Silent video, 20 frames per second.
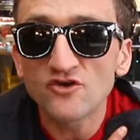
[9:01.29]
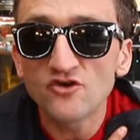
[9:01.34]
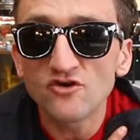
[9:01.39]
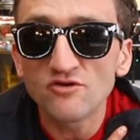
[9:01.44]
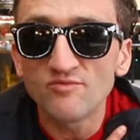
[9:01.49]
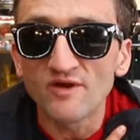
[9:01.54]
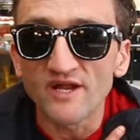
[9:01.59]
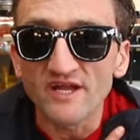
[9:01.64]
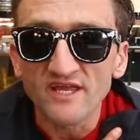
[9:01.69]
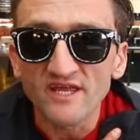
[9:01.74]

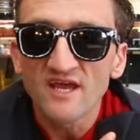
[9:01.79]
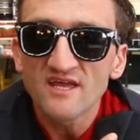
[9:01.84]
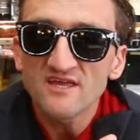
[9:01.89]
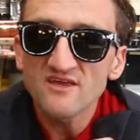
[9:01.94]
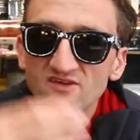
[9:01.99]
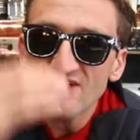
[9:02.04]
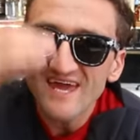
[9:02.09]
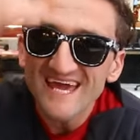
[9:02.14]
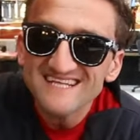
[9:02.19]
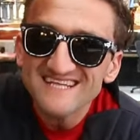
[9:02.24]
Kubrick.
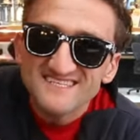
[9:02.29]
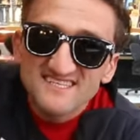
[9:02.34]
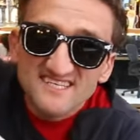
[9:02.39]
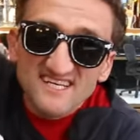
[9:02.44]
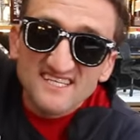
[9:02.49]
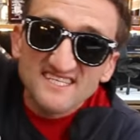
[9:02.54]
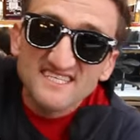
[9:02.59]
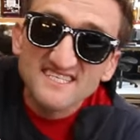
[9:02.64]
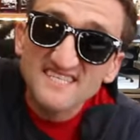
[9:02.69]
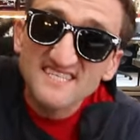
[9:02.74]
You can't
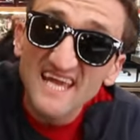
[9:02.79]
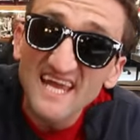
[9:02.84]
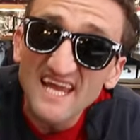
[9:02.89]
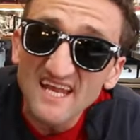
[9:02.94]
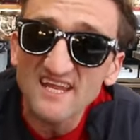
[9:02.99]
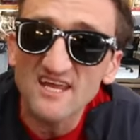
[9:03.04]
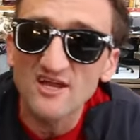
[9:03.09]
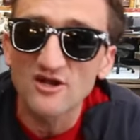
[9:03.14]
succeed